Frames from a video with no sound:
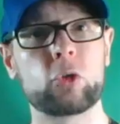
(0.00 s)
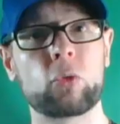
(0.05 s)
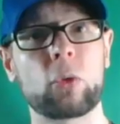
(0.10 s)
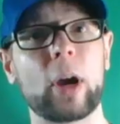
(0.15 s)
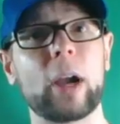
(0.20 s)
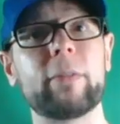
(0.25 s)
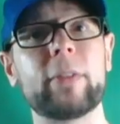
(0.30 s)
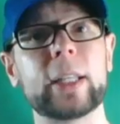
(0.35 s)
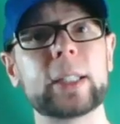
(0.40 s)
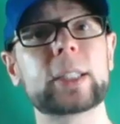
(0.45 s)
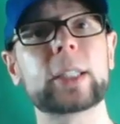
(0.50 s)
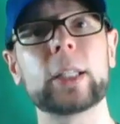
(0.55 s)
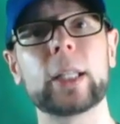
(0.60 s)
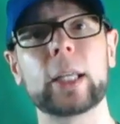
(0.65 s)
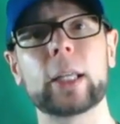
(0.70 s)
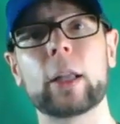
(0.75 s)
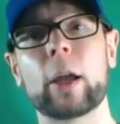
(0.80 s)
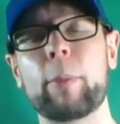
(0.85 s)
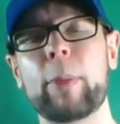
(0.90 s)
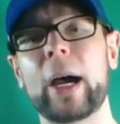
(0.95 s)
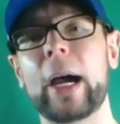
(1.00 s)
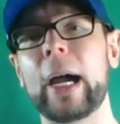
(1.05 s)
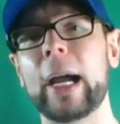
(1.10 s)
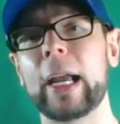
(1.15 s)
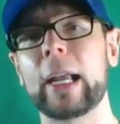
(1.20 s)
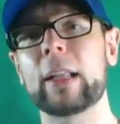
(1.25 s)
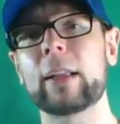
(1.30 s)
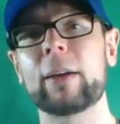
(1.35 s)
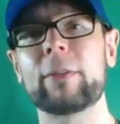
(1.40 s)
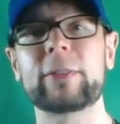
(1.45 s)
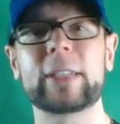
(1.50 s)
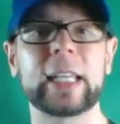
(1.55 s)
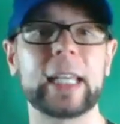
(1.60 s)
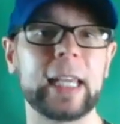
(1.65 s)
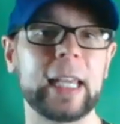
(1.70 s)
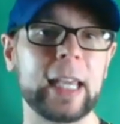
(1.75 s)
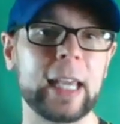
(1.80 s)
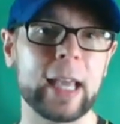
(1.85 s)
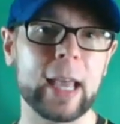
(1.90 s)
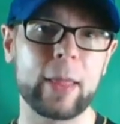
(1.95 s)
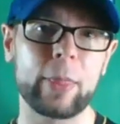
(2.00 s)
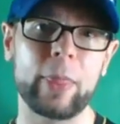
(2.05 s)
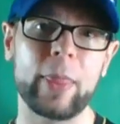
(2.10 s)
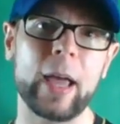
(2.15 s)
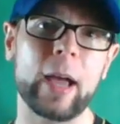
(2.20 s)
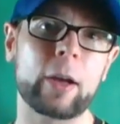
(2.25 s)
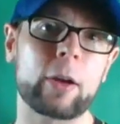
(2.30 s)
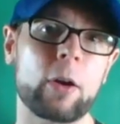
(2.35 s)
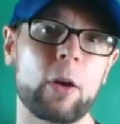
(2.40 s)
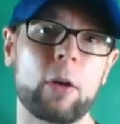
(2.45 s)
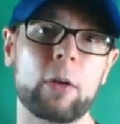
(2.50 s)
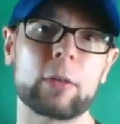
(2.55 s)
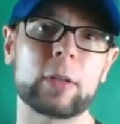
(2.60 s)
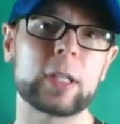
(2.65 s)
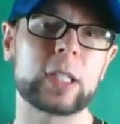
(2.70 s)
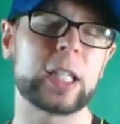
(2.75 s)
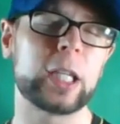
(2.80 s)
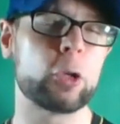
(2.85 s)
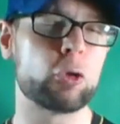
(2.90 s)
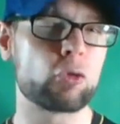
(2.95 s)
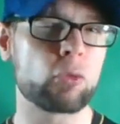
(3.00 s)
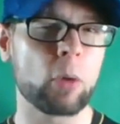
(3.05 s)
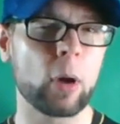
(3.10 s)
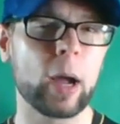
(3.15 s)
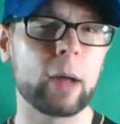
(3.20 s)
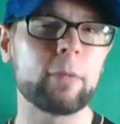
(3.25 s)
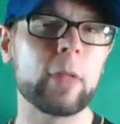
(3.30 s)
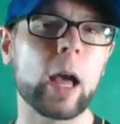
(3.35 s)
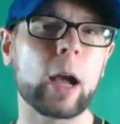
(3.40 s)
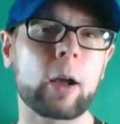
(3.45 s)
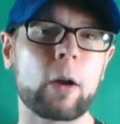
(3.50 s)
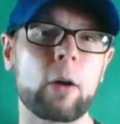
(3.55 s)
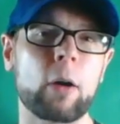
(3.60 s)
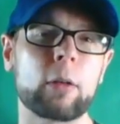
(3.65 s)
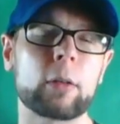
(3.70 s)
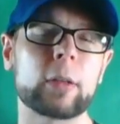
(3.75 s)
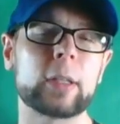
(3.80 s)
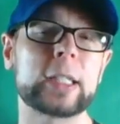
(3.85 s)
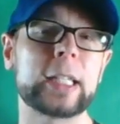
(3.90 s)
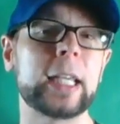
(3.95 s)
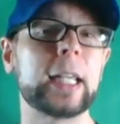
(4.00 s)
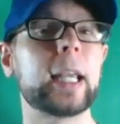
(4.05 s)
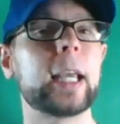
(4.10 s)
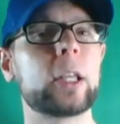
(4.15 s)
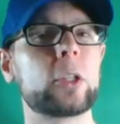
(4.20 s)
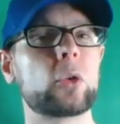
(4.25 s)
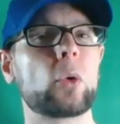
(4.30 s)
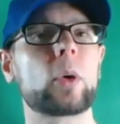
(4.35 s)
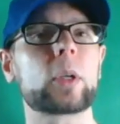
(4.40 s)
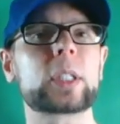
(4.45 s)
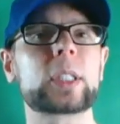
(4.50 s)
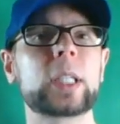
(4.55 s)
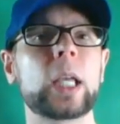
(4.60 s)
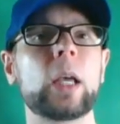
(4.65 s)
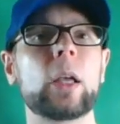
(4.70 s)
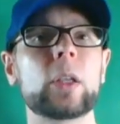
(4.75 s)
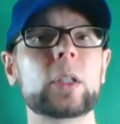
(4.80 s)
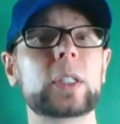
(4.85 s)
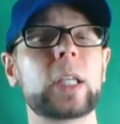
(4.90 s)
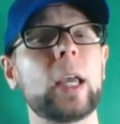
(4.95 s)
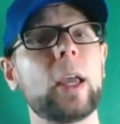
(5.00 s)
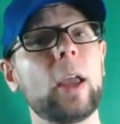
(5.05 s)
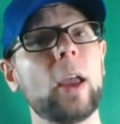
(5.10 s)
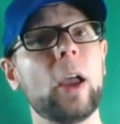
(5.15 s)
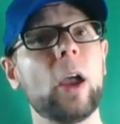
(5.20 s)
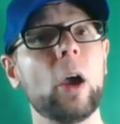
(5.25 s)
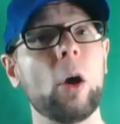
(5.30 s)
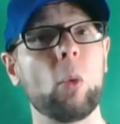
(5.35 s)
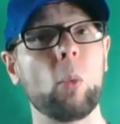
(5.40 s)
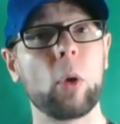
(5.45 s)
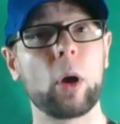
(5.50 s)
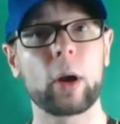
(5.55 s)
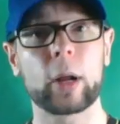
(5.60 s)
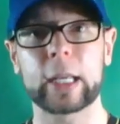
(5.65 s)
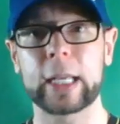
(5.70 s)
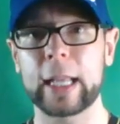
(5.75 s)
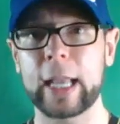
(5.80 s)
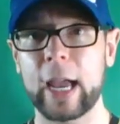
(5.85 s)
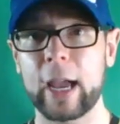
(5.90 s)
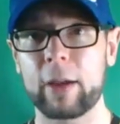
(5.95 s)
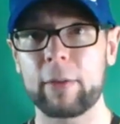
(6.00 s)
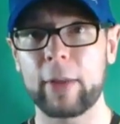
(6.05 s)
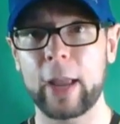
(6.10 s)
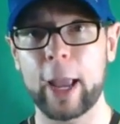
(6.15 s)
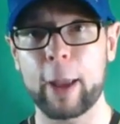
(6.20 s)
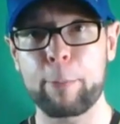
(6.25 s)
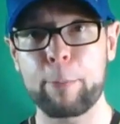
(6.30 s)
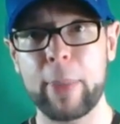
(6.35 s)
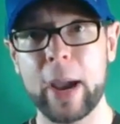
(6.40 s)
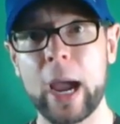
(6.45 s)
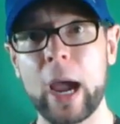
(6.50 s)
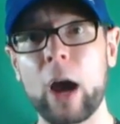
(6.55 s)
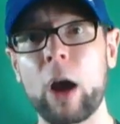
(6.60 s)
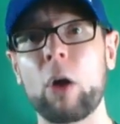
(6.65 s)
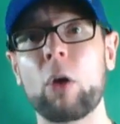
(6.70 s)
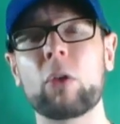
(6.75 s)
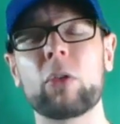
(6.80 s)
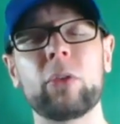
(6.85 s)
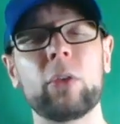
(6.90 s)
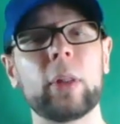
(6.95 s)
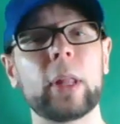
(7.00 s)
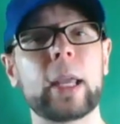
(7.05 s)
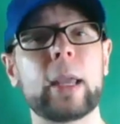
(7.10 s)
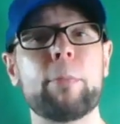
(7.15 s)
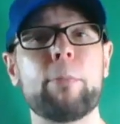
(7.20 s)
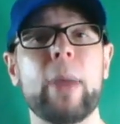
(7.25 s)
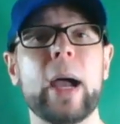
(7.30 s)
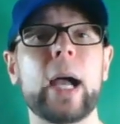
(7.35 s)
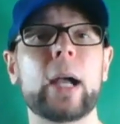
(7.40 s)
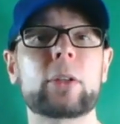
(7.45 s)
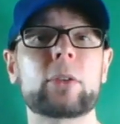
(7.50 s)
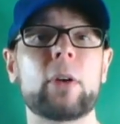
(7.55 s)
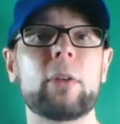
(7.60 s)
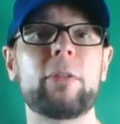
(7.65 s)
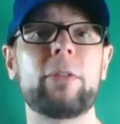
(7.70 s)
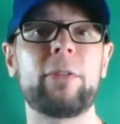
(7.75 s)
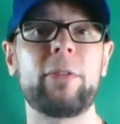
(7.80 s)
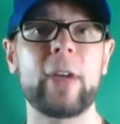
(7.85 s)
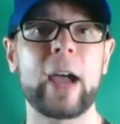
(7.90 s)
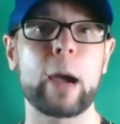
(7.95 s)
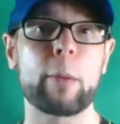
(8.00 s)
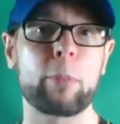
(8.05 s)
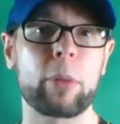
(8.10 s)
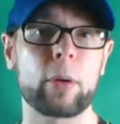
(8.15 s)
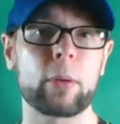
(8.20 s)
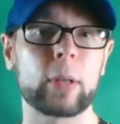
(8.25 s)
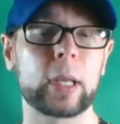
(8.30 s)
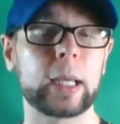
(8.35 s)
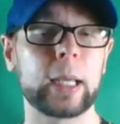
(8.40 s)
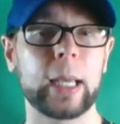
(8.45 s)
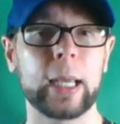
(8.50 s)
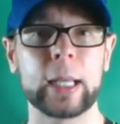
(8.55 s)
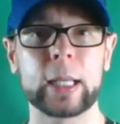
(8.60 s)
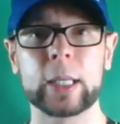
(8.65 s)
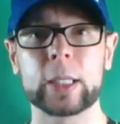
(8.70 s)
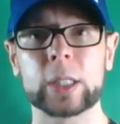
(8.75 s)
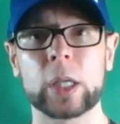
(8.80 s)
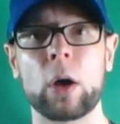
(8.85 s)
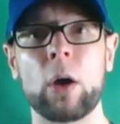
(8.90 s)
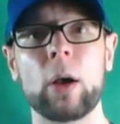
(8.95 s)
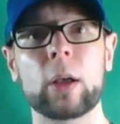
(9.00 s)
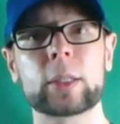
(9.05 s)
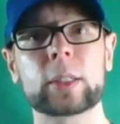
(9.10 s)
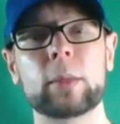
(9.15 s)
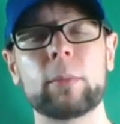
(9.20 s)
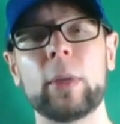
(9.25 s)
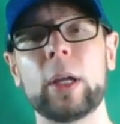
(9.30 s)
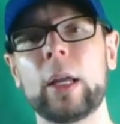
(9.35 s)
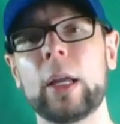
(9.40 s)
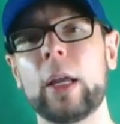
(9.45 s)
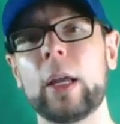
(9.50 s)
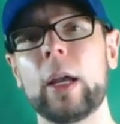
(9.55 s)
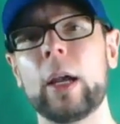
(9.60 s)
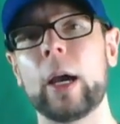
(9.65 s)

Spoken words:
to drive insulin up high enough to get that carnitine, drive that carnitine into our cells where it can have a powerful impact on fat burning. It is awesome.